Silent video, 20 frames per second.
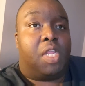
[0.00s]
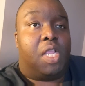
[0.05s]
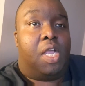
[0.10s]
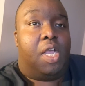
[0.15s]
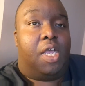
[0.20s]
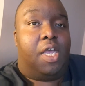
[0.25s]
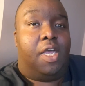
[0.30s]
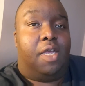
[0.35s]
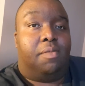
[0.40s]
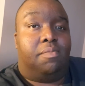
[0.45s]

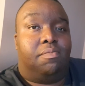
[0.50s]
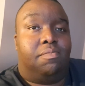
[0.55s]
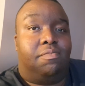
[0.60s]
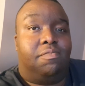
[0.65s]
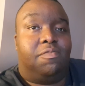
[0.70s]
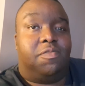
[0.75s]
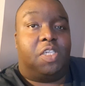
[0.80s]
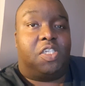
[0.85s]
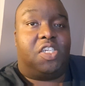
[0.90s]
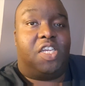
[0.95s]

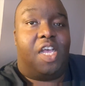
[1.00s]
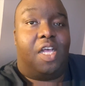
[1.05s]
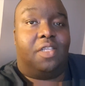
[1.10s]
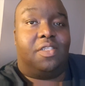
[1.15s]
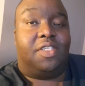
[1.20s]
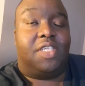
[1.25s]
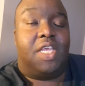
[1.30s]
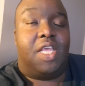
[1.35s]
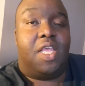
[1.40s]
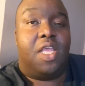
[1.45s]
For
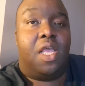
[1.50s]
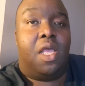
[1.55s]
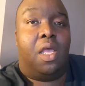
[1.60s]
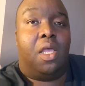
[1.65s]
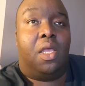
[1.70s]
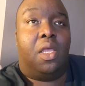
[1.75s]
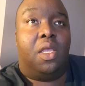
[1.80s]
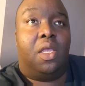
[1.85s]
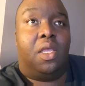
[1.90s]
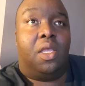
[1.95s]
Chelsea,
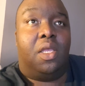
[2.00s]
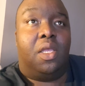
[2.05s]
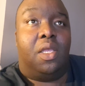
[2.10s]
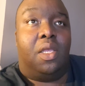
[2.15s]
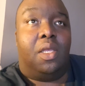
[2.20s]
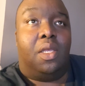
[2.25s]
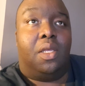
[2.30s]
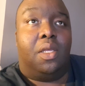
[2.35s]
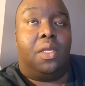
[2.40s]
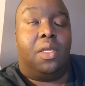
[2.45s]

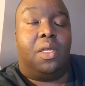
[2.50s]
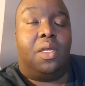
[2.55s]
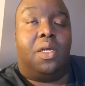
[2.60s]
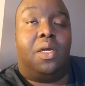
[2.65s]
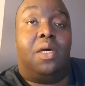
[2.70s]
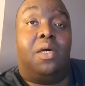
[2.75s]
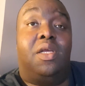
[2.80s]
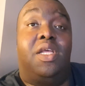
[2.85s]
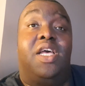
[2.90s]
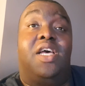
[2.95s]

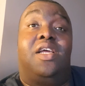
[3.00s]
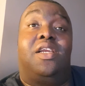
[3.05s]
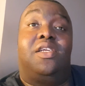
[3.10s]
oh yeah,